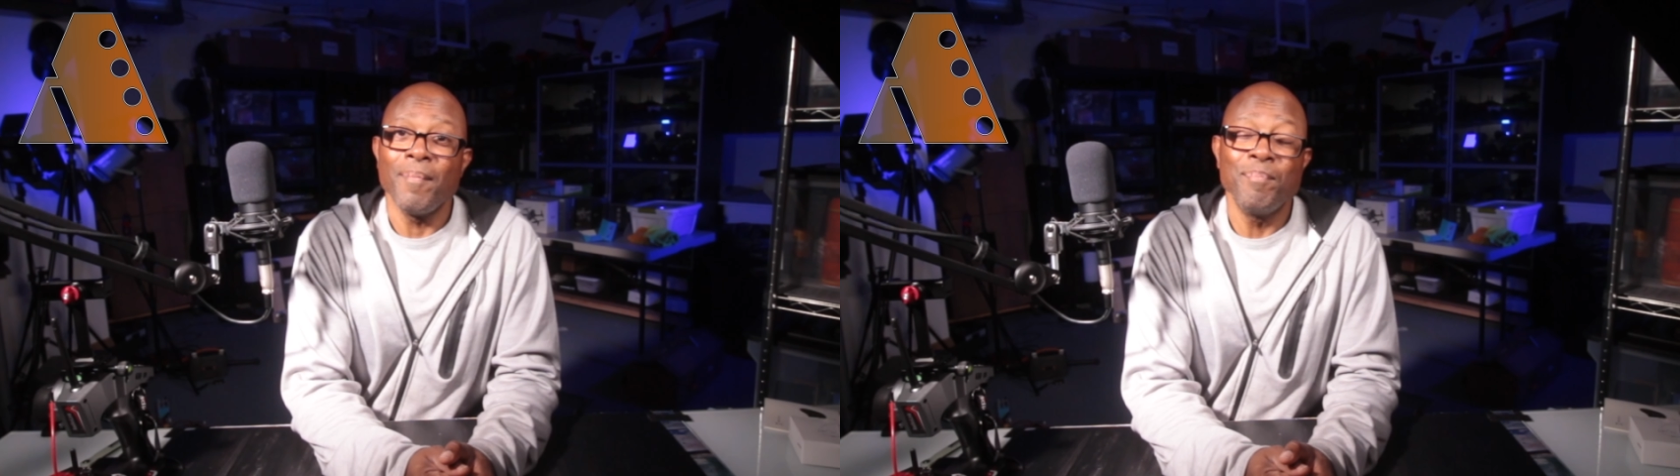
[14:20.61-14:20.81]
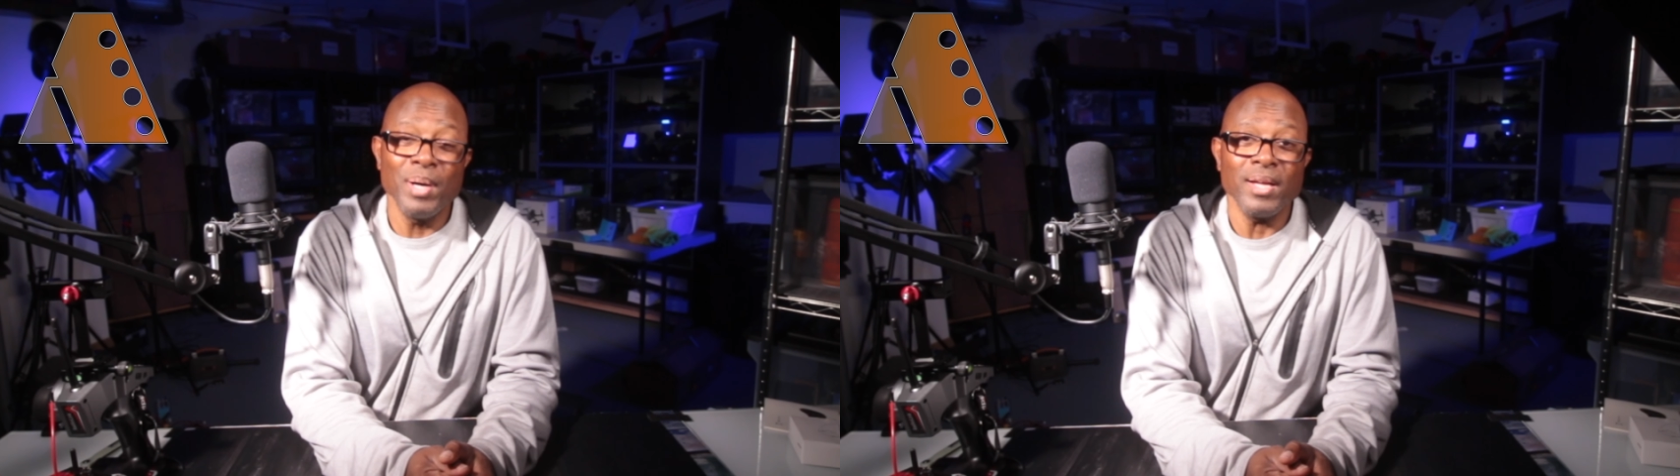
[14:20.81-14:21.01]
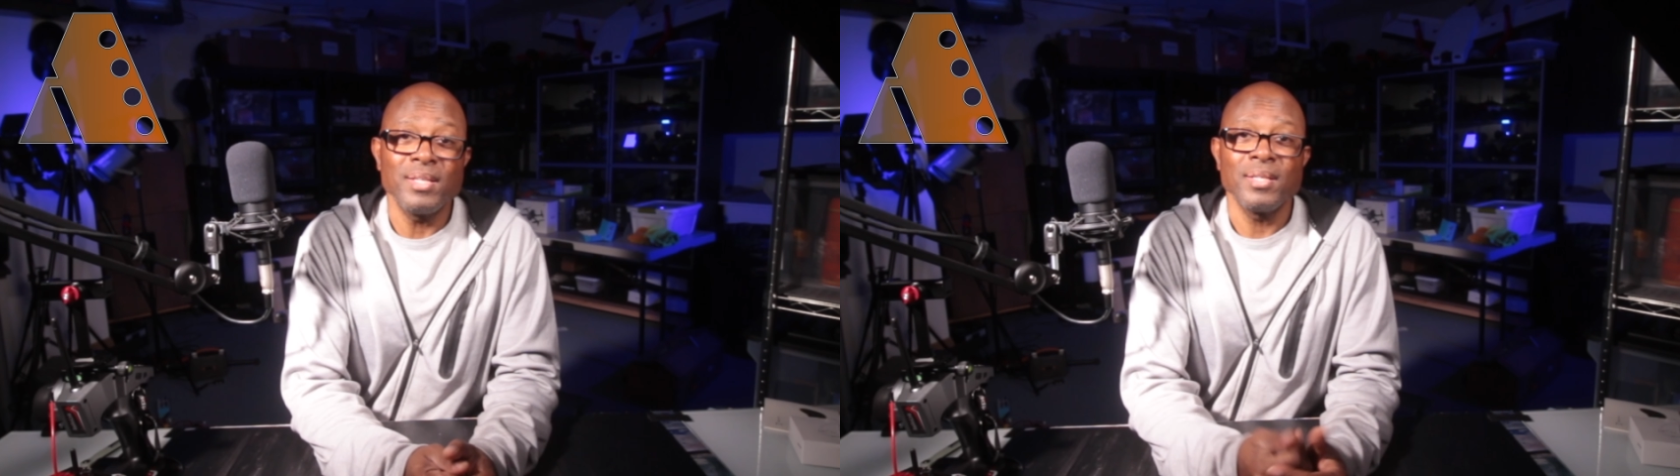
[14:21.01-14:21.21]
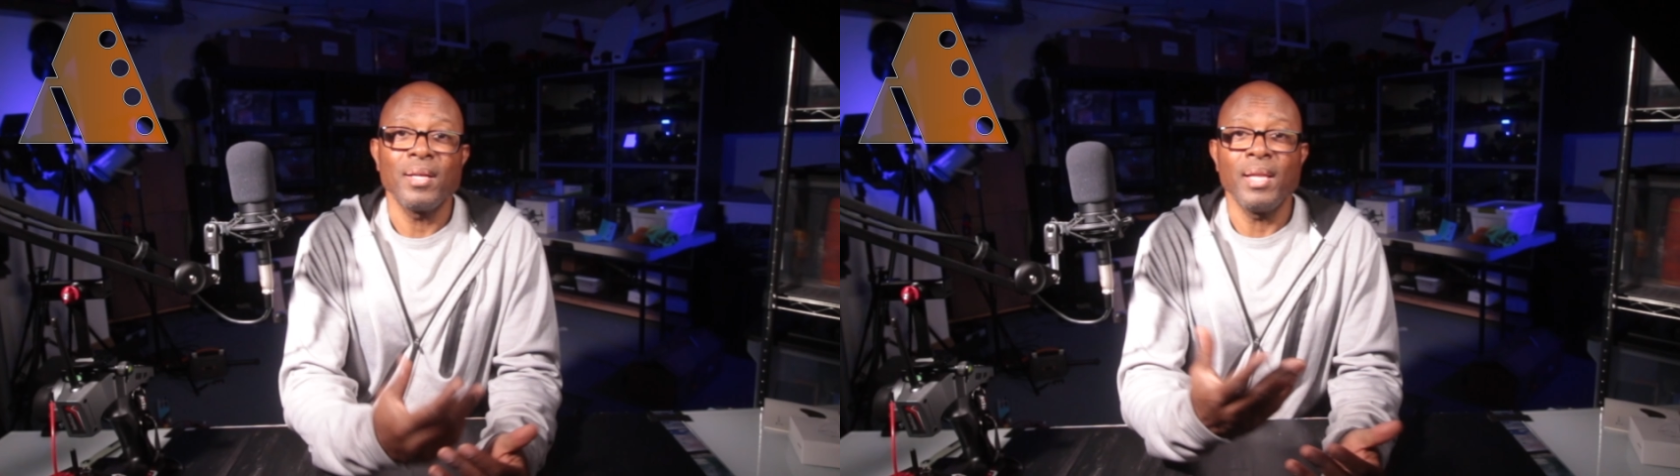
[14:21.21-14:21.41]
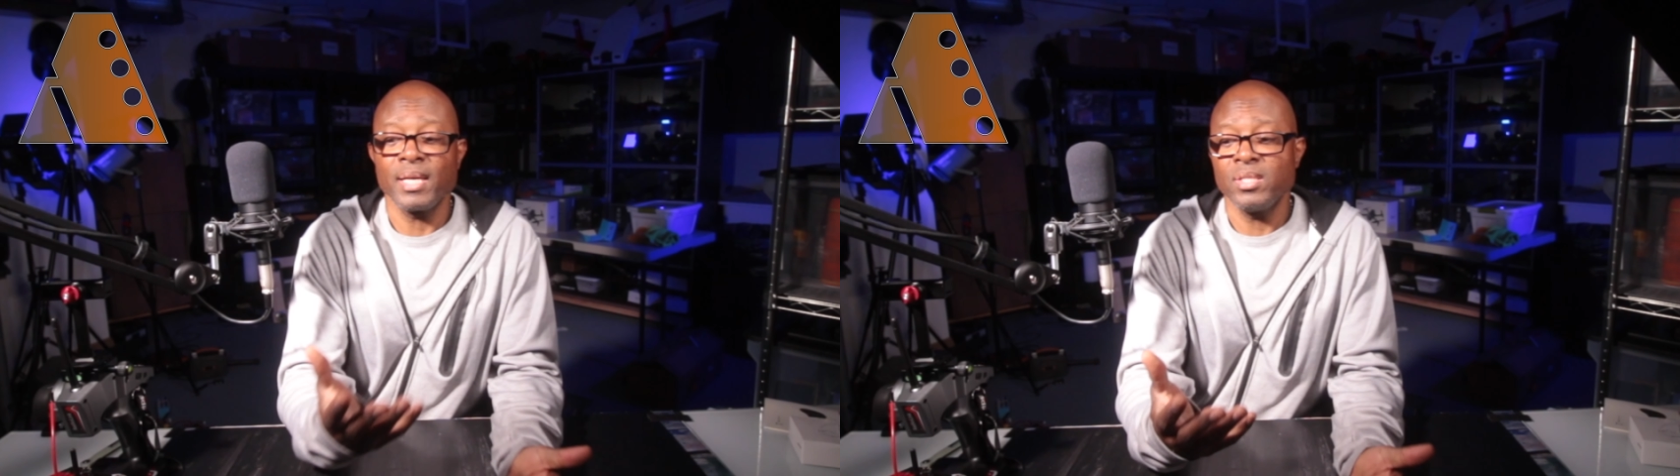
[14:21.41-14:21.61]
But
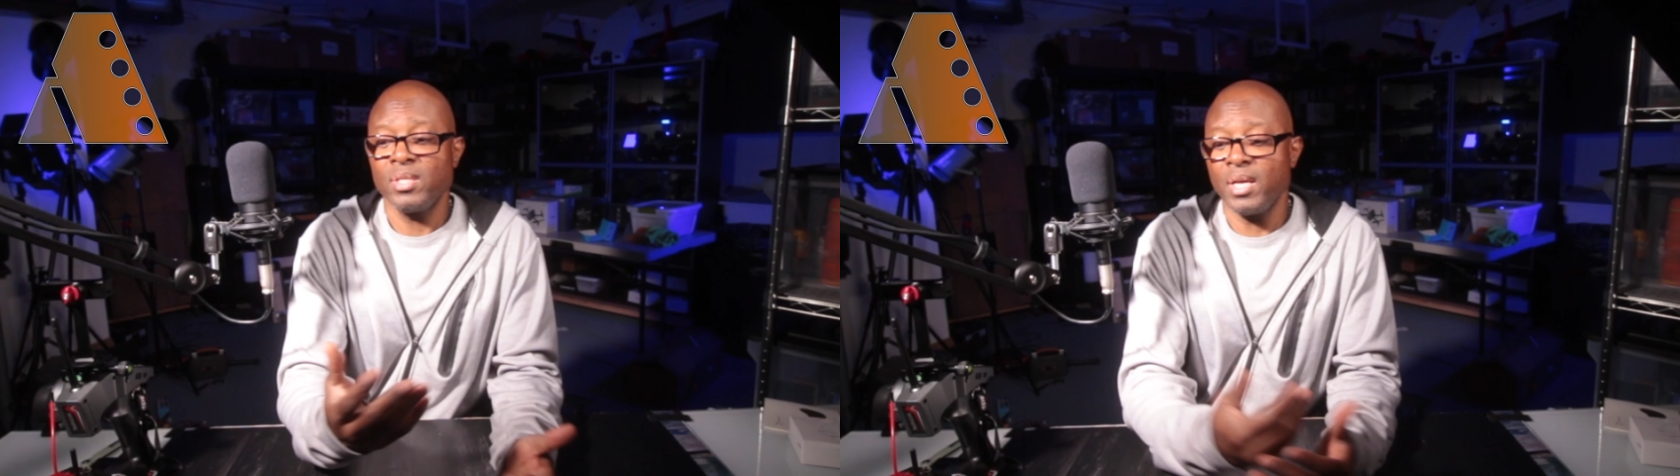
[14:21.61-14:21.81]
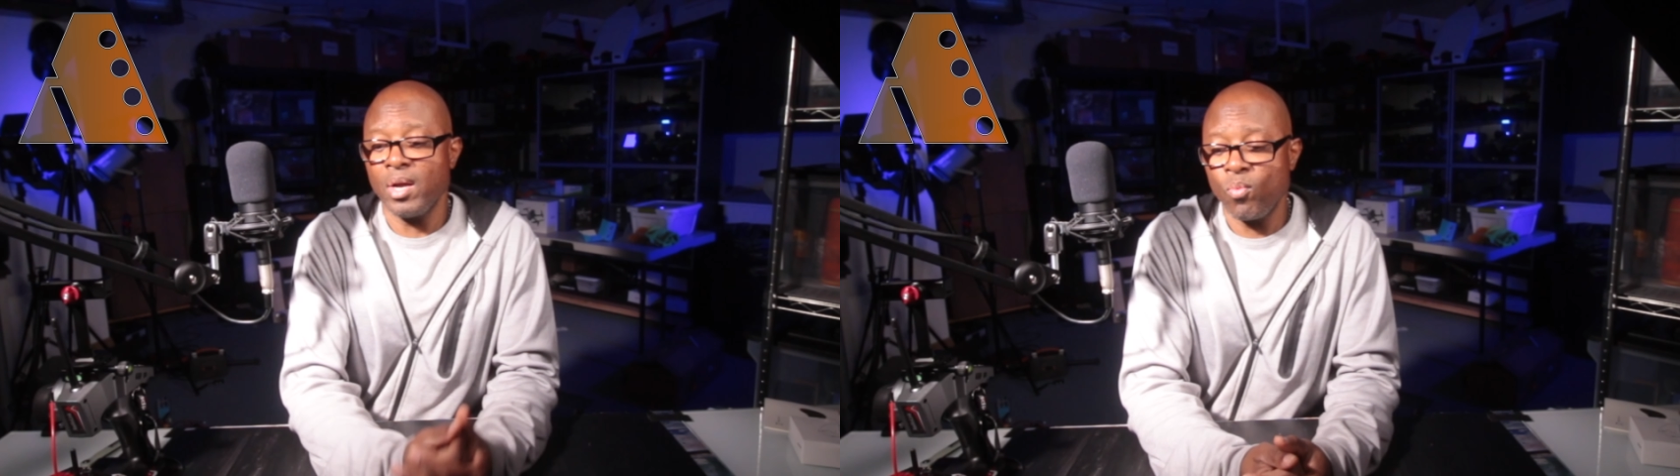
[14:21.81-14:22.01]
like I said,